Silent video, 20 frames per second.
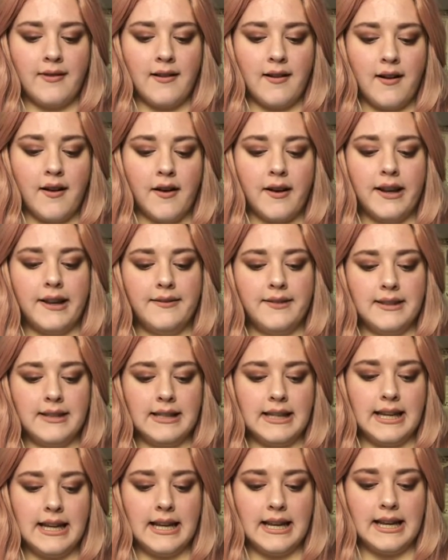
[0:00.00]
I've
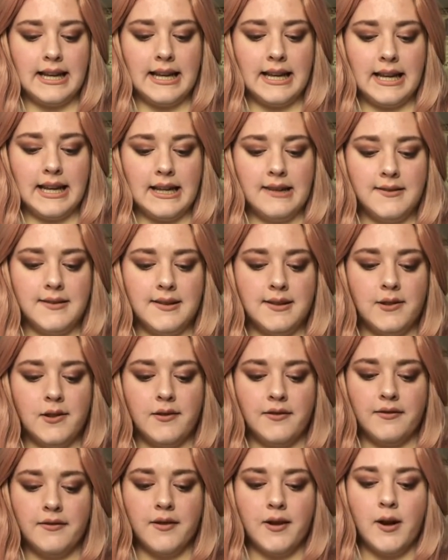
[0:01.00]
seen in sort of